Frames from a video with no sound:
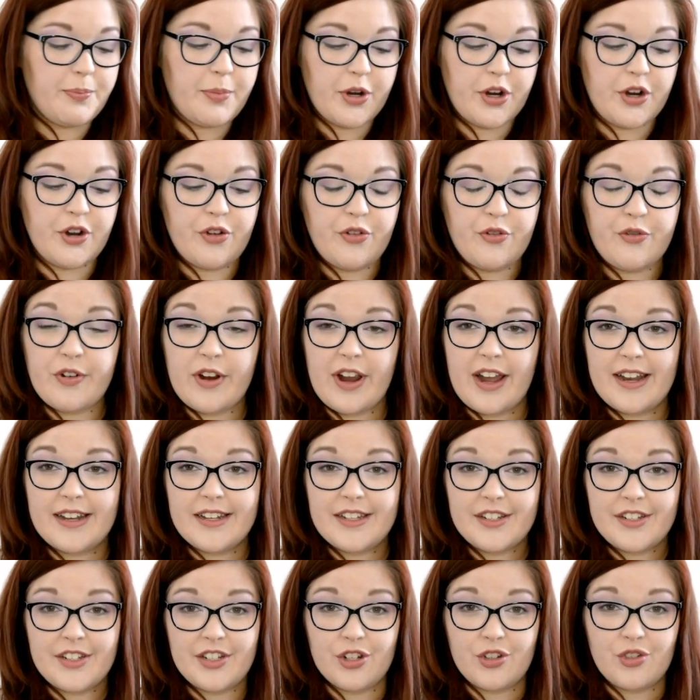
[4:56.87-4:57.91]
bird friend
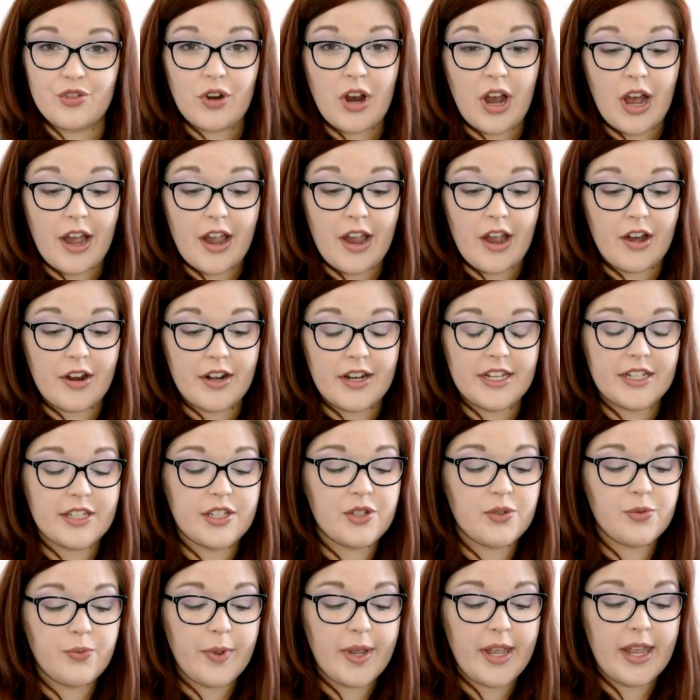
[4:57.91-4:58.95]
to dry on his
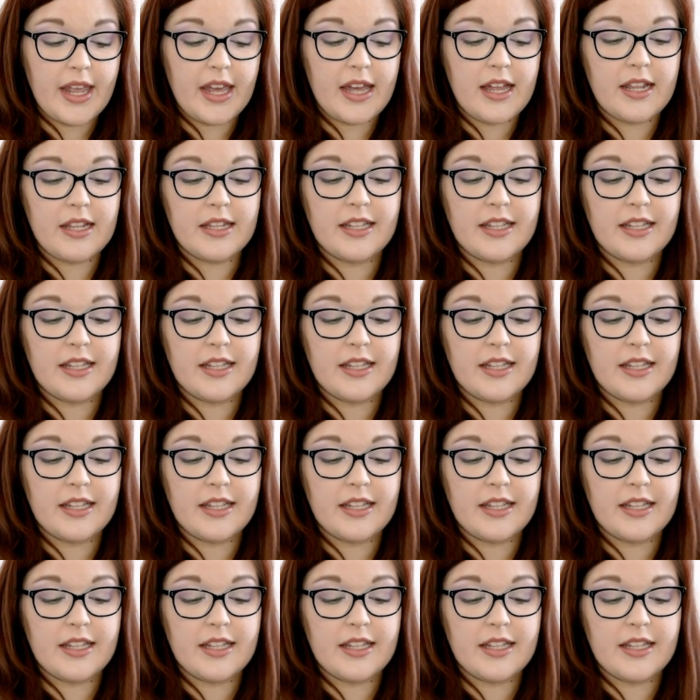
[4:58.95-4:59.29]
swing,